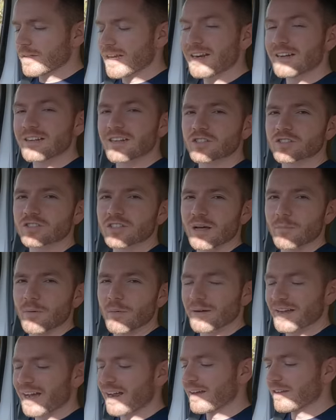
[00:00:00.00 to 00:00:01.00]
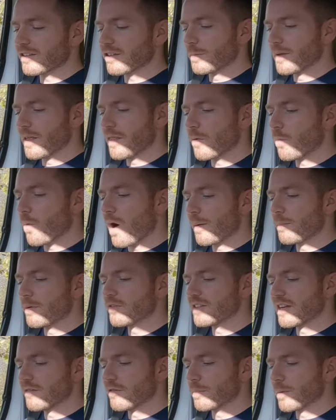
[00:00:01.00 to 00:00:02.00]
In addition to that, my mechanic told me that the
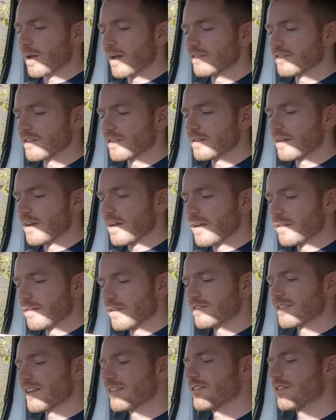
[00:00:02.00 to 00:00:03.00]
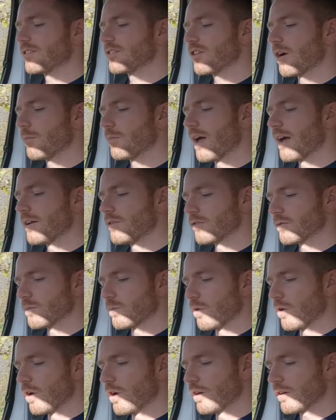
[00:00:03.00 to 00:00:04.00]
wipers need replacing, the centre stoplight doesn't
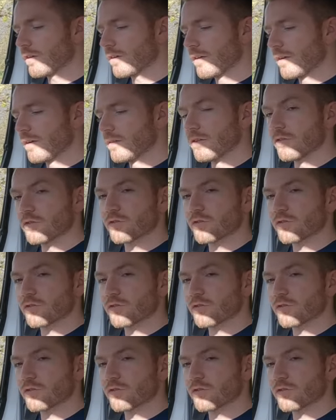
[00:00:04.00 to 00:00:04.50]
work, the